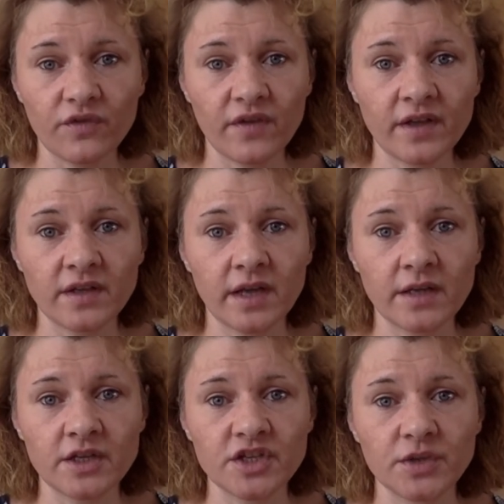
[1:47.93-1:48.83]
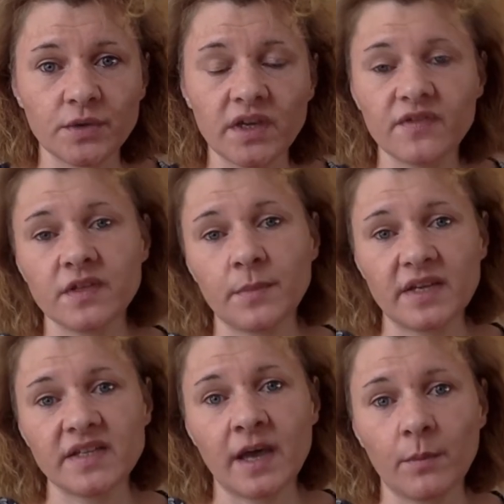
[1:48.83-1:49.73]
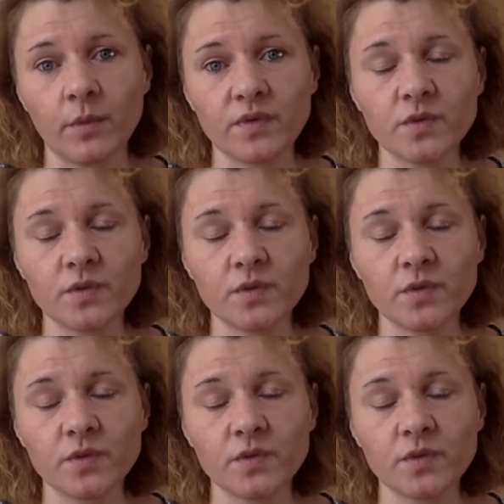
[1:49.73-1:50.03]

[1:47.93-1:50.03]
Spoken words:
and to give some examples.